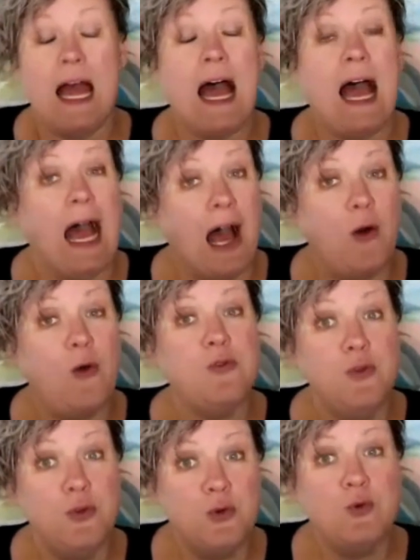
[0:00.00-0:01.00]
How
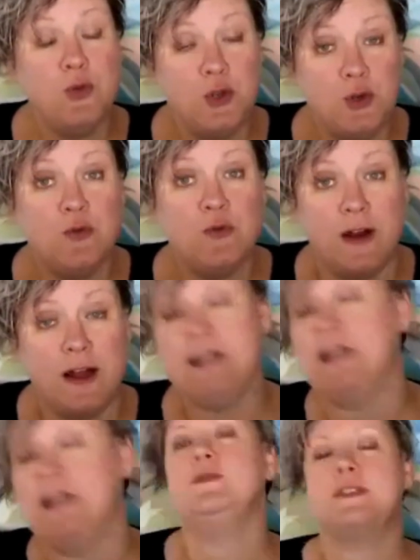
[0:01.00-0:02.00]
do you
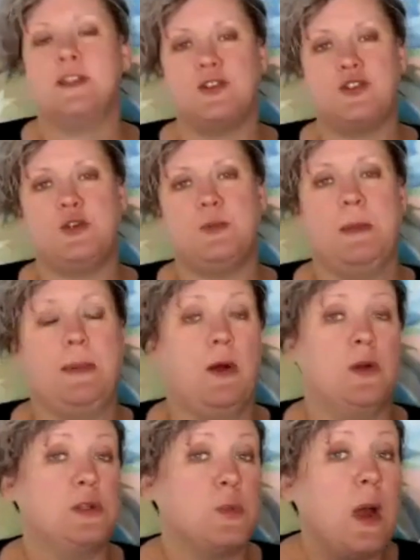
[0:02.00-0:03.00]
find out such
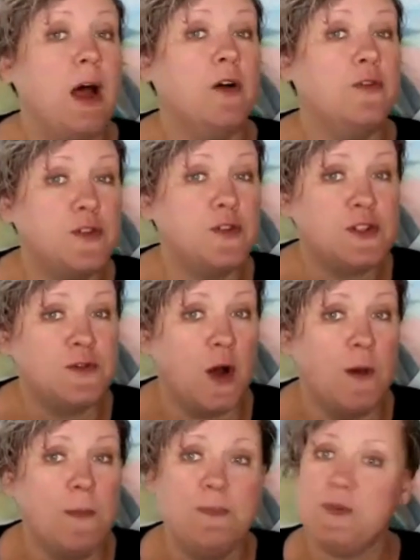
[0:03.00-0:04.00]
superpowers? Well, first of
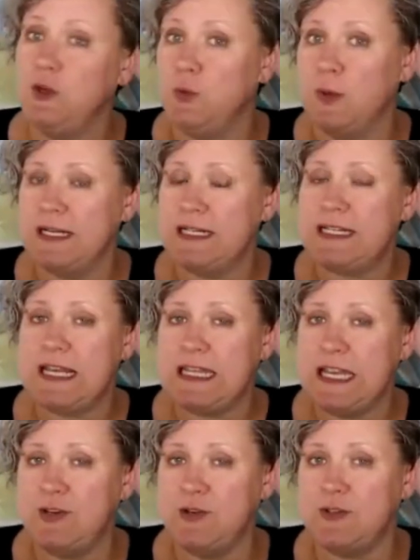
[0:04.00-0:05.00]
all, you'll want to take
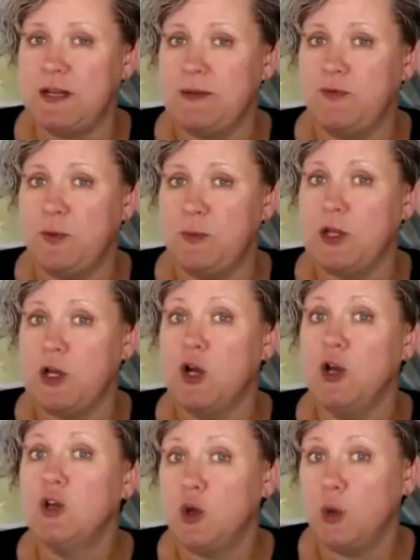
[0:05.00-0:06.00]
the Endotype Formula
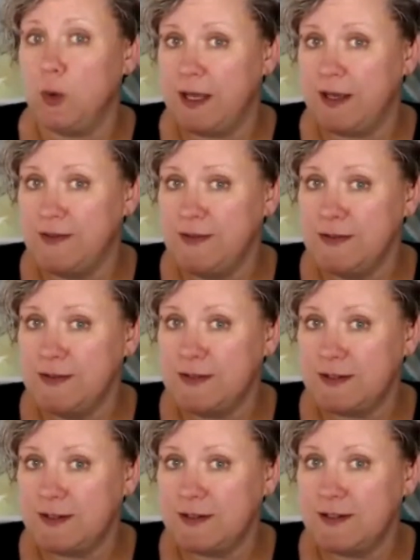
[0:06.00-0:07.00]

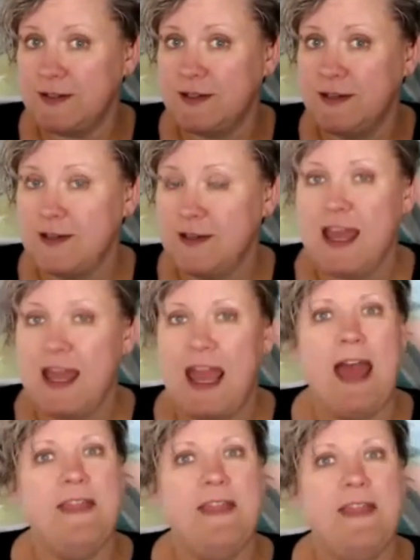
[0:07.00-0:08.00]
quiz,
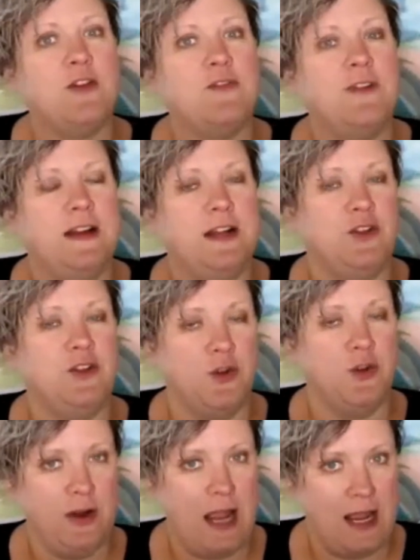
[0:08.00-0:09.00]
and then you'll find out
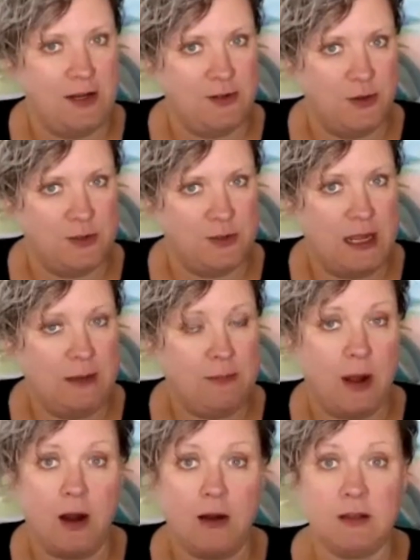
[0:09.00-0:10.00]
your endotype.
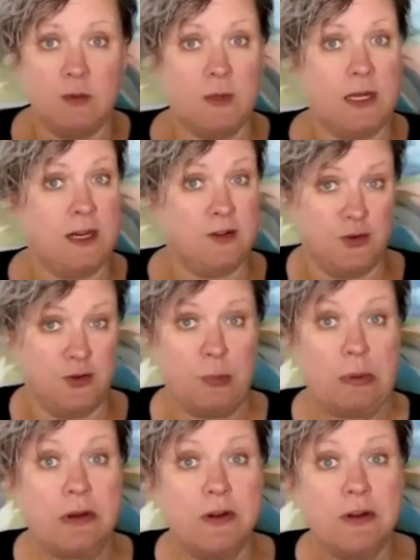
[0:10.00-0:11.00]
Are you an
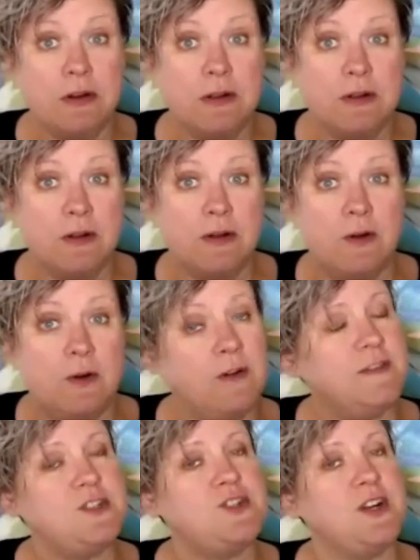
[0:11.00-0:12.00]
interpreter or a
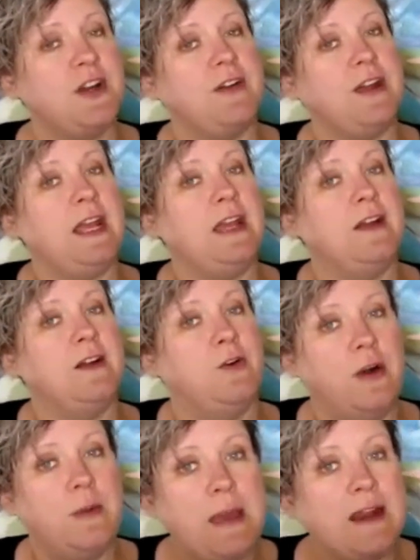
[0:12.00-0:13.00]
visionary
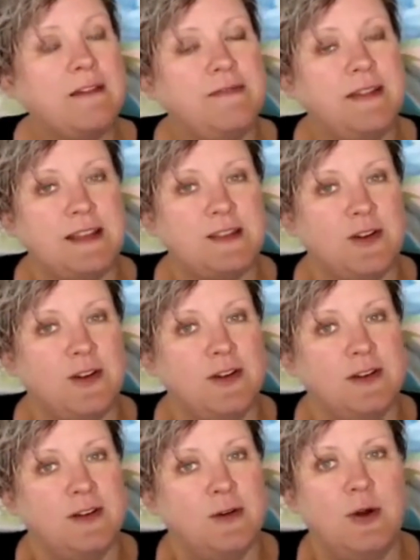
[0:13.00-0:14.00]
or a
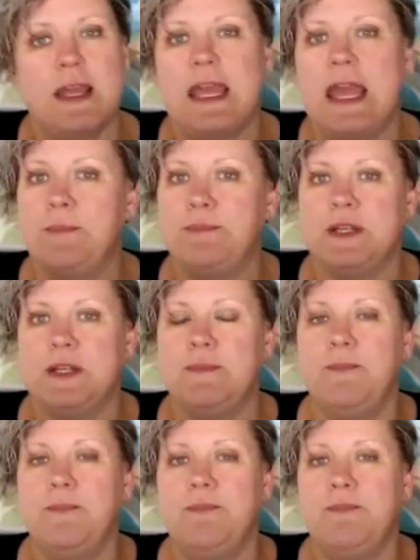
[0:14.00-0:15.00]
manifester or a captain?